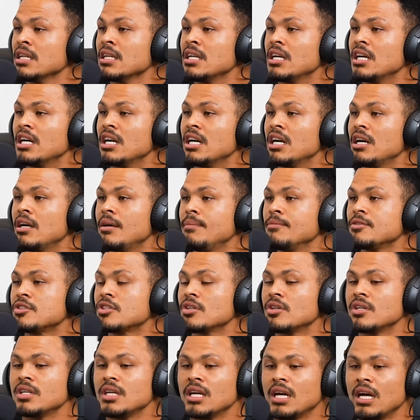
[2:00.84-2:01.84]
Um,
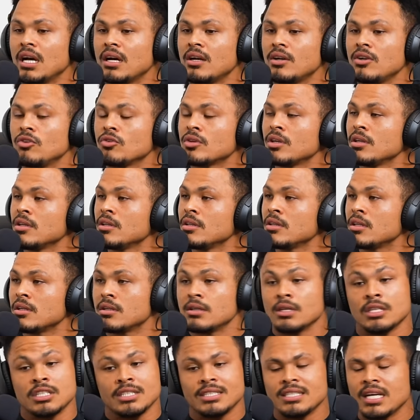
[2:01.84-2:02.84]
so, yeah, looking
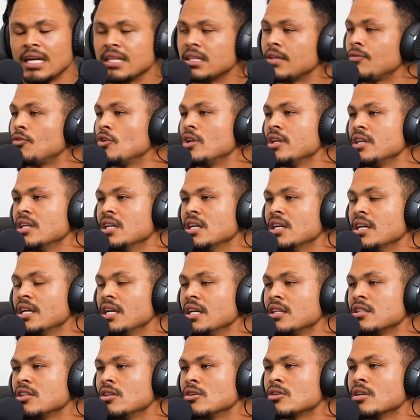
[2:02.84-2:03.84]
excited for the year
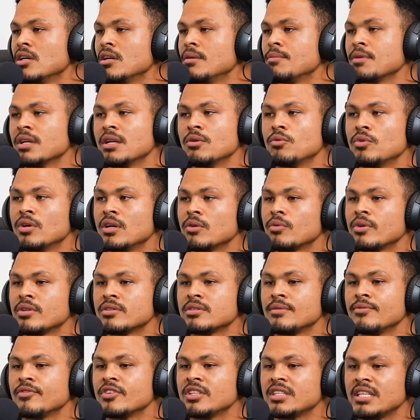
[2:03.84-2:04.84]
yet, okay? I'm going to work with
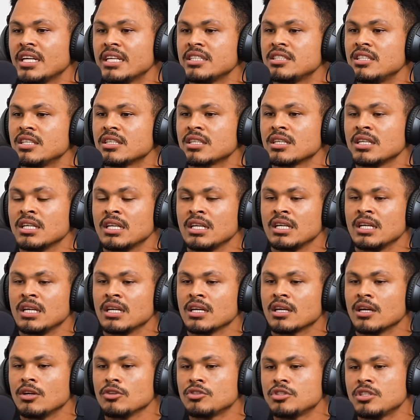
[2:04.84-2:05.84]
some fantastic
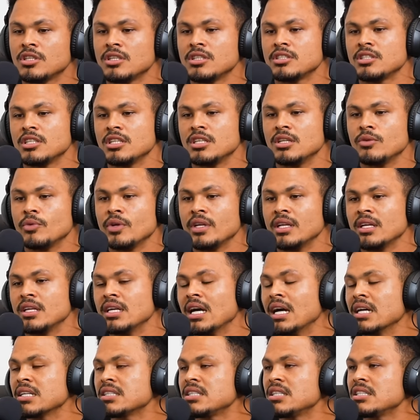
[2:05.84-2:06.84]
coaches and when the
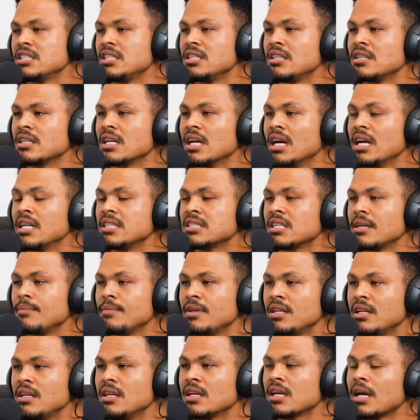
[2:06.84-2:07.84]
youngsters and the guys come
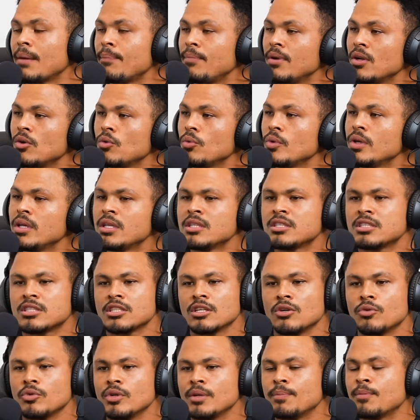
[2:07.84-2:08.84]
in in a couple of weeks,
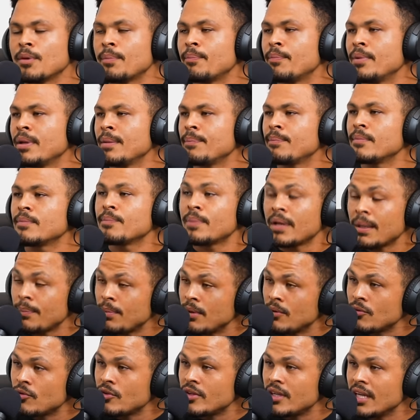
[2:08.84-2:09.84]
so we're pre pre
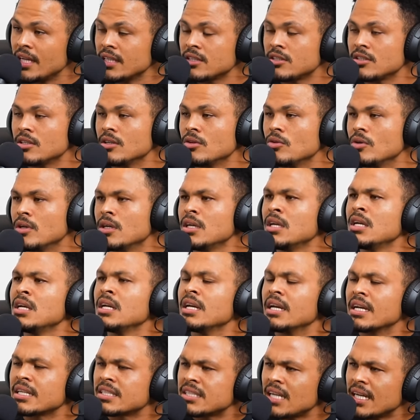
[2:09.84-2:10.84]
prepping for that. So, uh,
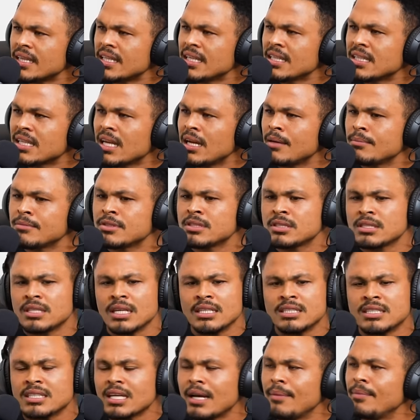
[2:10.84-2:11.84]
exciting times
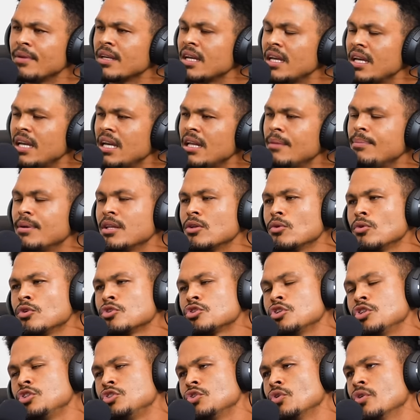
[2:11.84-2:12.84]
that's coming ahead, but
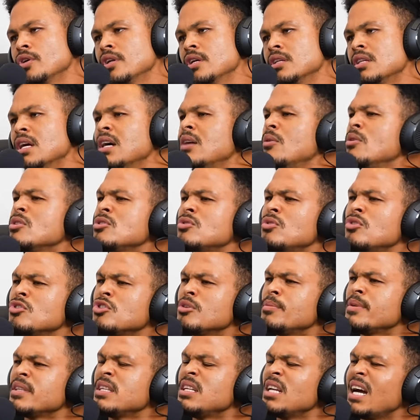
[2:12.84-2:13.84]
also enjoyed it. I was
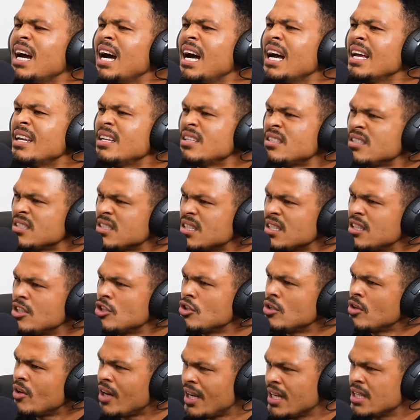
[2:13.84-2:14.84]
also but in Arniston. Do
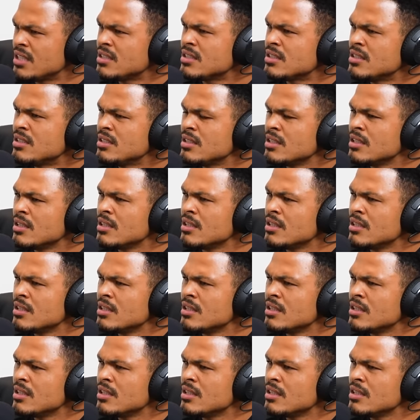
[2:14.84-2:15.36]
you know Arniston?